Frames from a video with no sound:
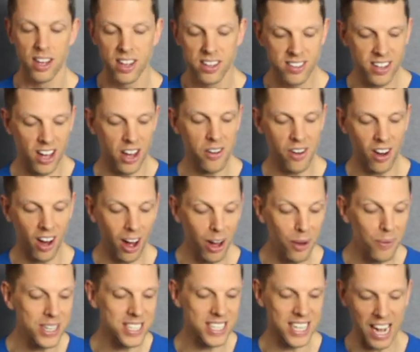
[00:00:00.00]
So I
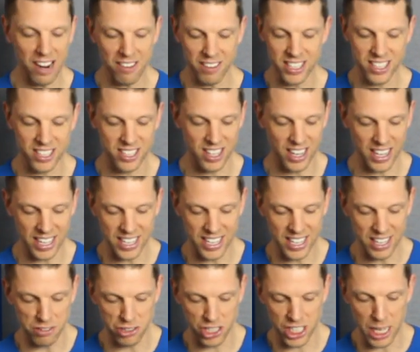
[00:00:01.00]
always carry just like a
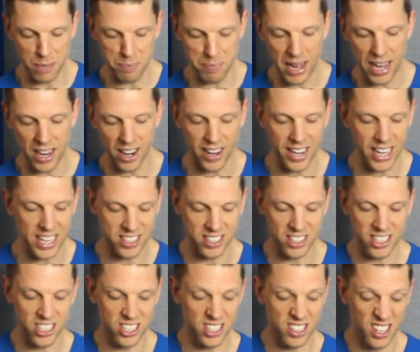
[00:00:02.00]
little cheap pair like this,
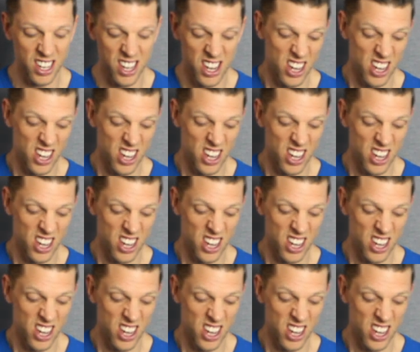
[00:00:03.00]
just